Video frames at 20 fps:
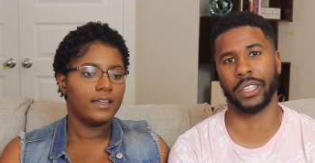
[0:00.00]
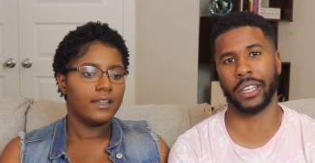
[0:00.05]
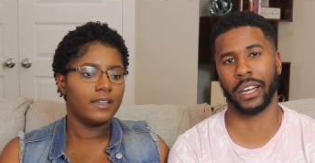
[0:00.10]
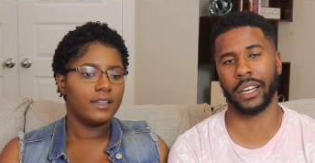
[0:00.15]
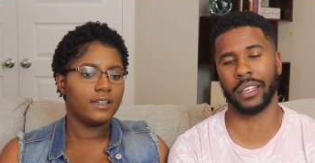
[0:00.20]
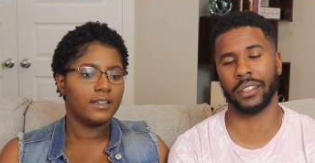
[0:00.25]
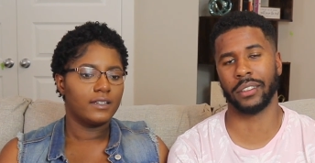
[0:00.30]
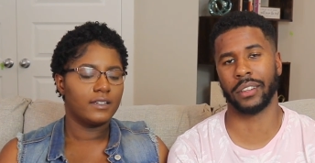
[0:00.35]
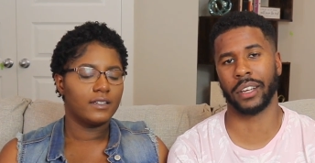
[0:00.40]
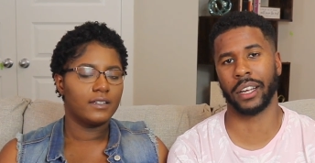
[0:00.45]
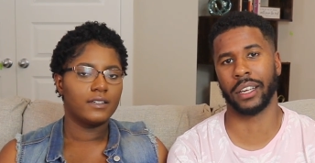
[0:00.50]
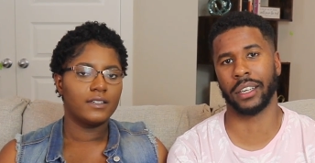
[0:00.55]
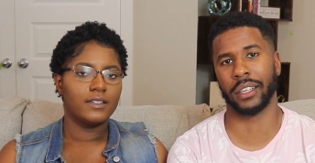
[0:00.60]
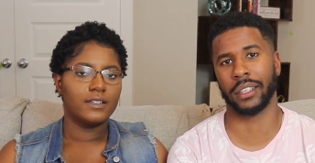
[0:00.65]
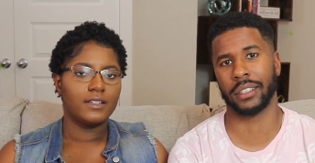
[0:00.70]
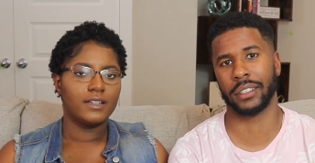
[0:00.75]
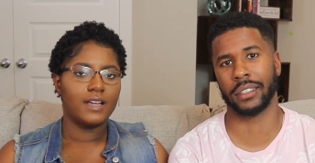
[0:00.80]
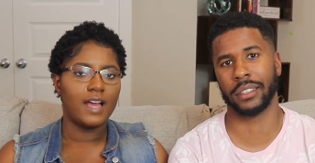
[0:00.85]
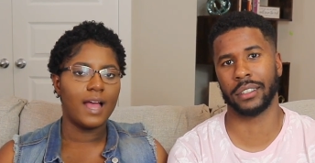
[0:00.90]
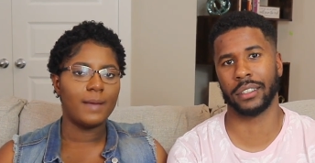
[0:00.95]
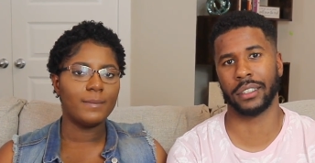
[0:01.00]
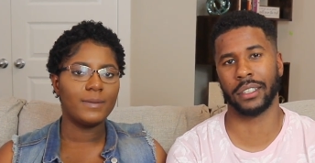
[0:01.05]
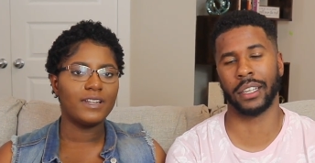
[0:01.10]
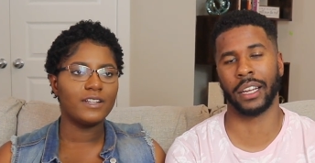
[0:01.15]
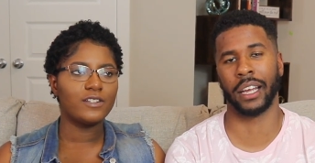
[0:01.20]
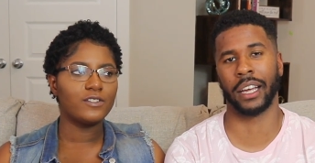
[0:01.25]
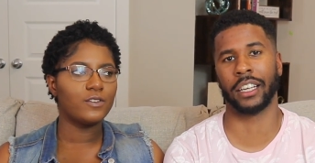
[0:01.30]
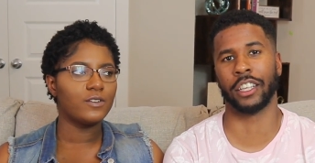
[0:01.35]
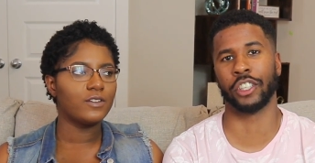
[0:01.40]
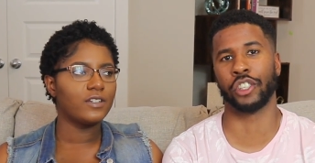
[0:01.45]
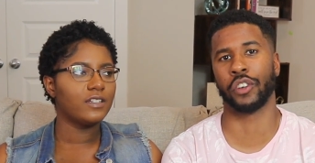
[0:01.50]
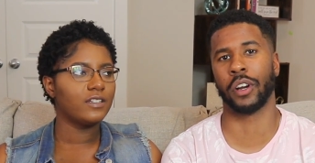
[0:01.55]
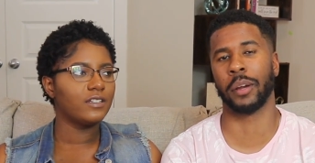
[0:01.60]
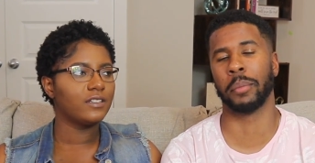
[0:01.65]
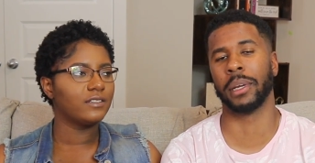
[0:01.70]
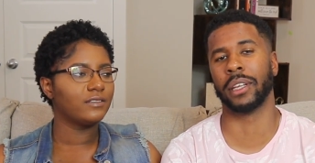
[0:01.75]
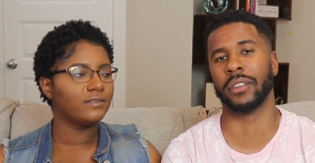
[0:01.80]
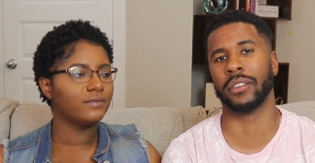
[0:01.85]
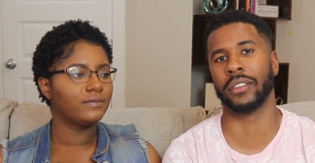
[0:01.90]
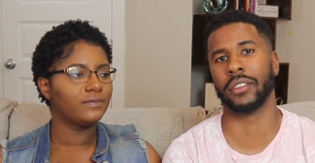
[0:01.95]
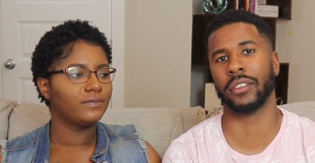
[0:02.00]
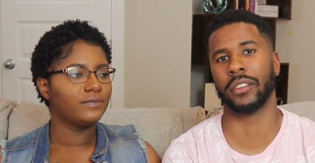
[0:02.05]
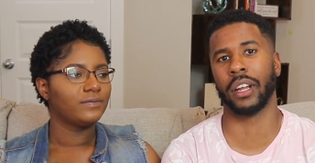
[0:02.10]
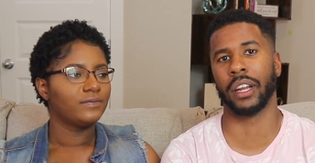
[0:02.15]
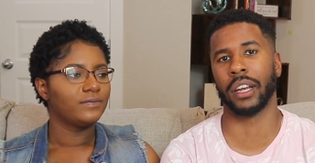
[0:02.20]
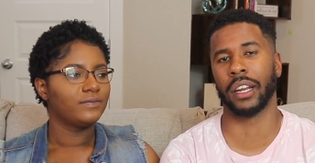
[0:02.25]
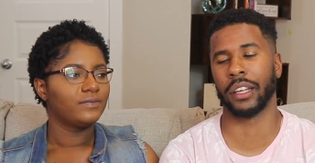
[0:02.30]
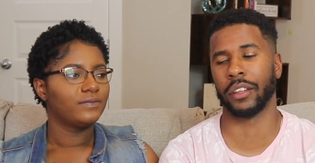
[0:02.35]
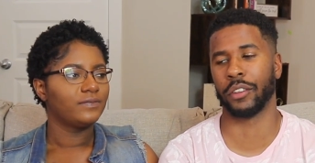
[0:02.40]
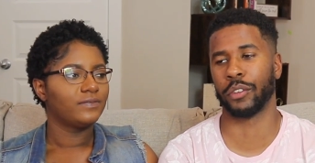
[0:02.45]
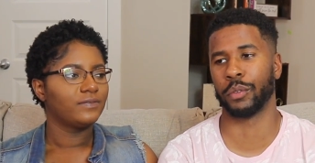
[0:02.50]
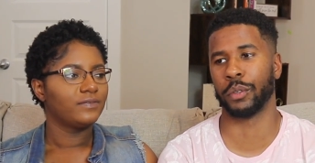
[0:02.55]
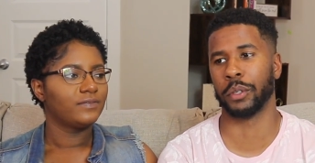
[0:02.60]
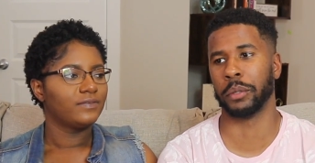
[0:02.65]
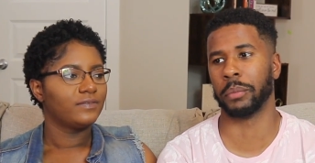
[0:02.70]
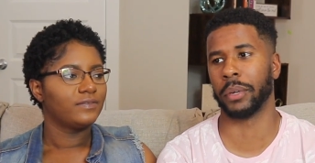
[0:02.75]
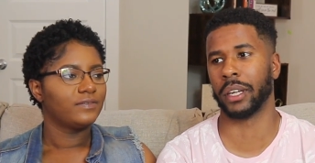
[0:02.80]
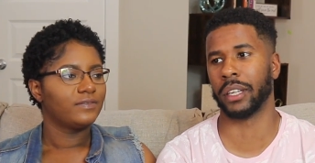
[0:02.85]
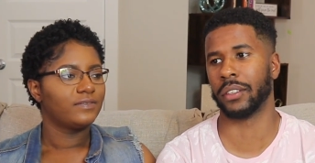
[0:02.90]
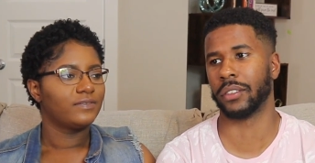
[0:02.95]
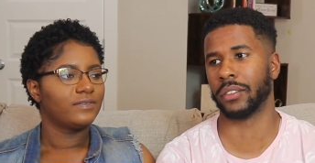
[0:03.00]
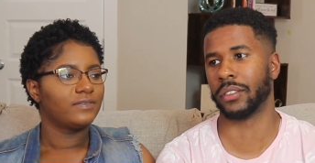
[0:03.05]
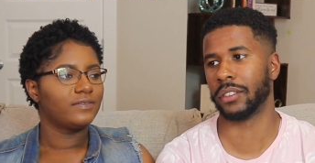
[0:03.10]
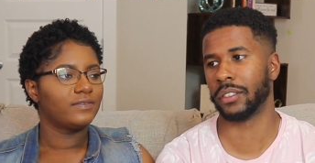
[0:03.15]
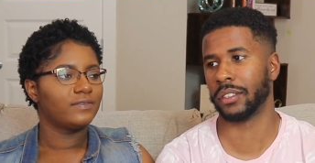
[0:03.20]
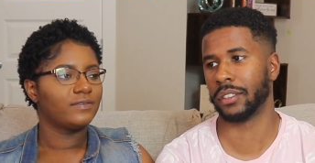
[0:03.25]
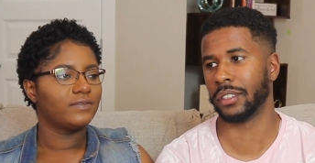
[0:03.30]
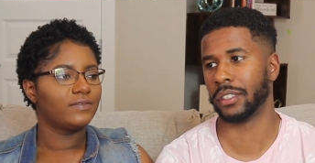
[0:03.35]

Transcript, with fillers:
Speaker 1: guys. Like, I mean, like the trimester is not like three months.